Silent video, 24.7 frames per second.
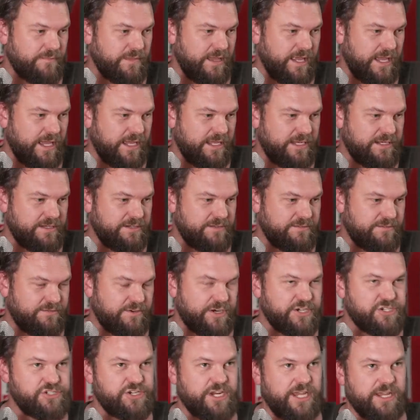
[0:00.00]
and
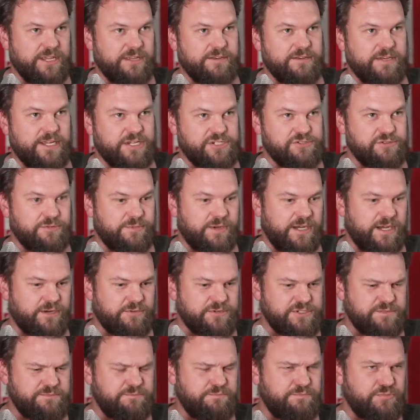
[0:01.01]
Freycinet National Park,
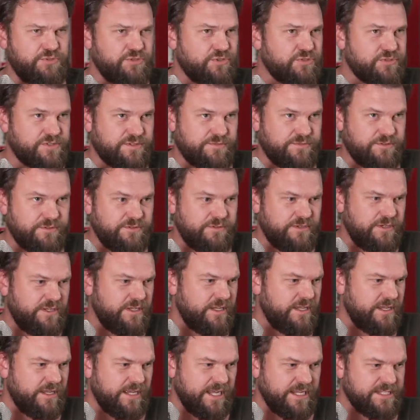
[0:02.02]
which is beautiful.
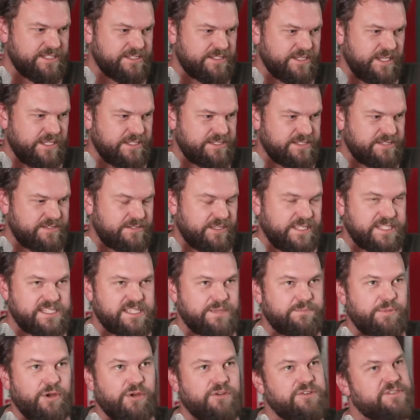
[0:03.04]
It's
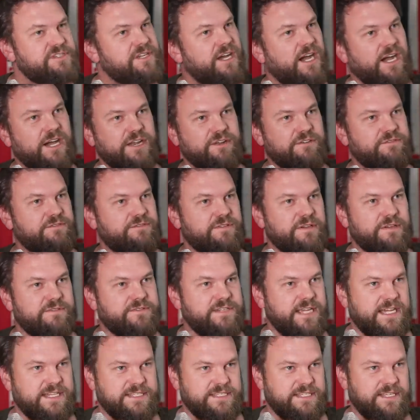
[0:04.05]
the postcard of
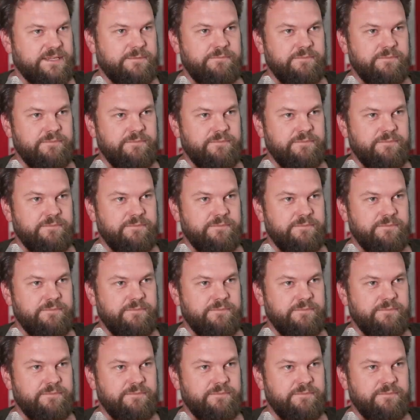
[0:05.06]
Tassie.